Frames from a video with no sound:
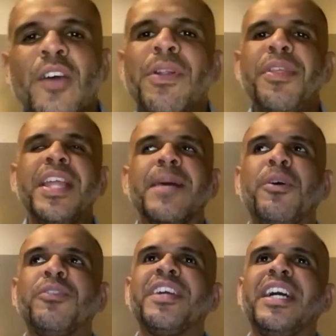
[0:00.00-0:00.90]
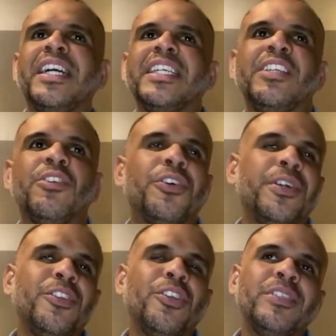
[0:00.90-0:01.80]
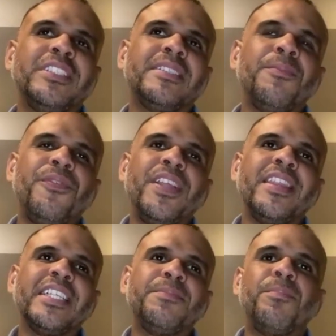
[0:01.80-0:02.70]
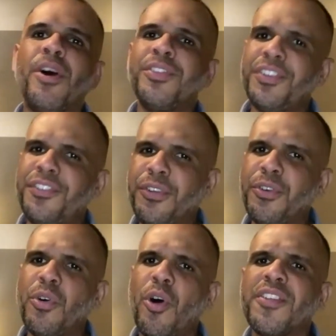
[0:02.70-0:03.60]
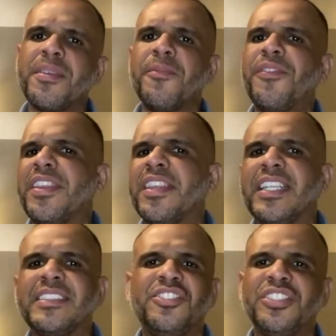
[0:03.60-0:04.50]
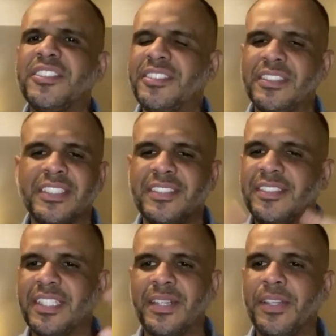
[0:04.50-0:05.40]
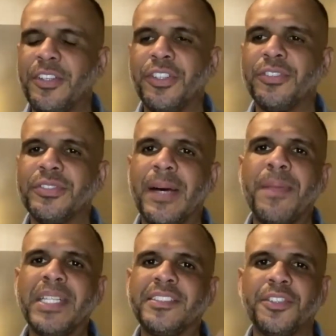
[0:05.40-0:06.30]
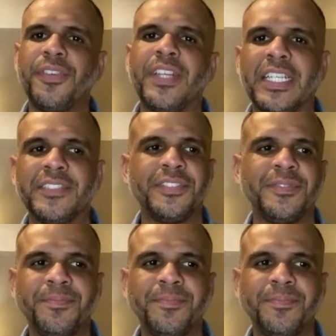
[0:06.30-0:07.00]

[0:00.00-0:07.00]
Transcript: When you think about dying, or, you know, it's something that bothers you or something that's just this, uh, you know, a matter of life?